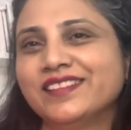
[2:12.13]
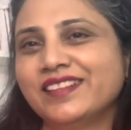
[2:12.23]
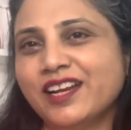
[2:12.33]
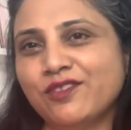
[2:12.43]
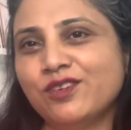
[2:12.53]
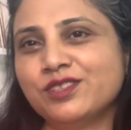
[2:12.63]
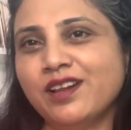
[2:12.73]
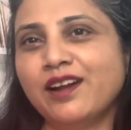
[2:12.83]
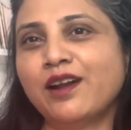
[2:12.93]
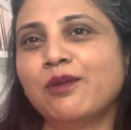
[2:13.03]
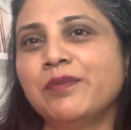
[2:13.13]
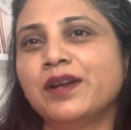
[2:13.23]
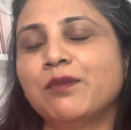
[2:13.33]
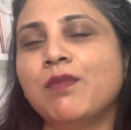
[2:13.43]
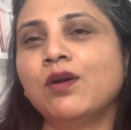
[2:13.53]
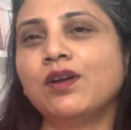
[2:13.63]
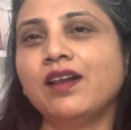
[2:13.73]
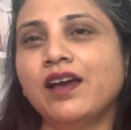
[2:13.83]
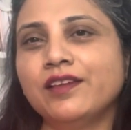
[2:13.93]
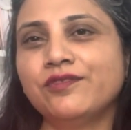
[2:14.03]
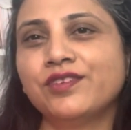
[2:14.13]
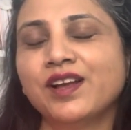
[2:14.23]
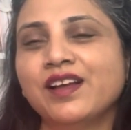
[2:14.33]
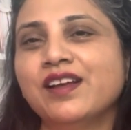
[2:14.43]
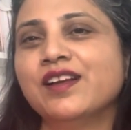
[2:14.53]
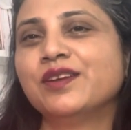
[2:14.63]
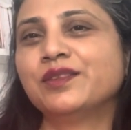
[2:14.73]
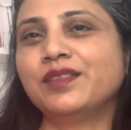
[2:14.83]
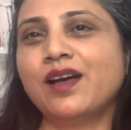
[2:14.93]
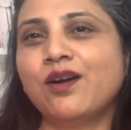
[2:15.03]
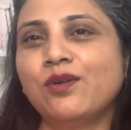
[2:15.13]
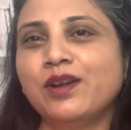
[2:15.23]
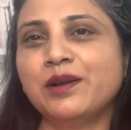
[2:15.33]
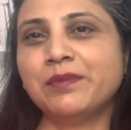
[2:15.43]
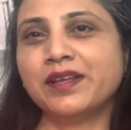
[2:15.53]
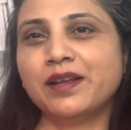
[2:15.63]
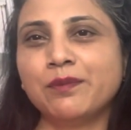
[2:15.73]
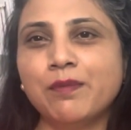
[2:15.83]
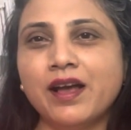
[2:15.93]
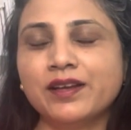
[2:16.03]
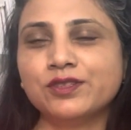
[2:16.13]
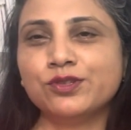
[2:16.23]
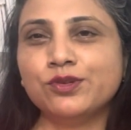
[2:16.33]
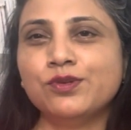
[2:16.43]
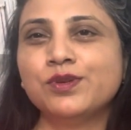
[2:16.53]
that was a little bit about life. Now let me get back to